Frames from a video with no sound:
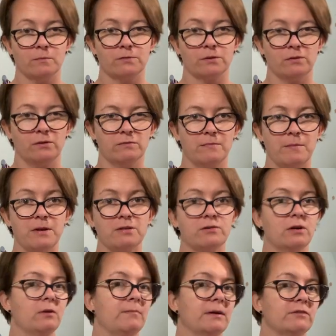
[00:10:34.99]
So I might try it
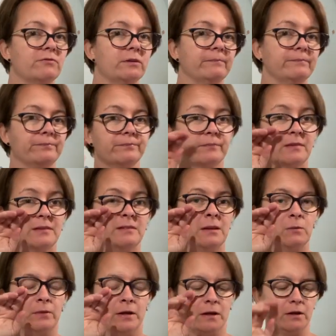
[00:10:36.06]
on back to front, see
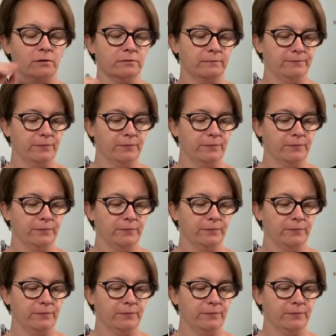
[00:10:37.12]
what that goes.